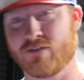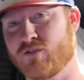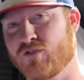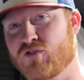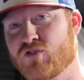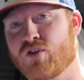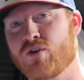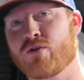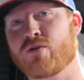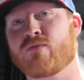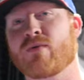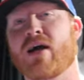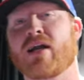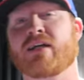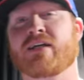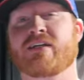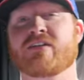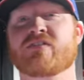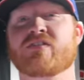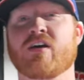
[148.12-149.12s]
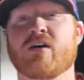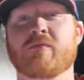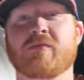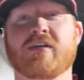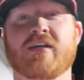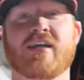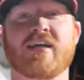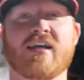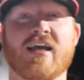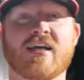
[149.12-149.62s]
The scooter riding is
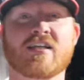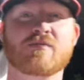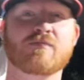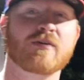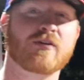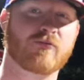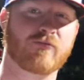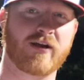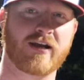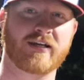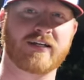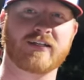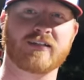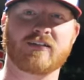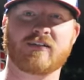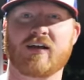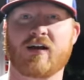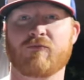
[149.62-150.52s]
coming. It has been raining.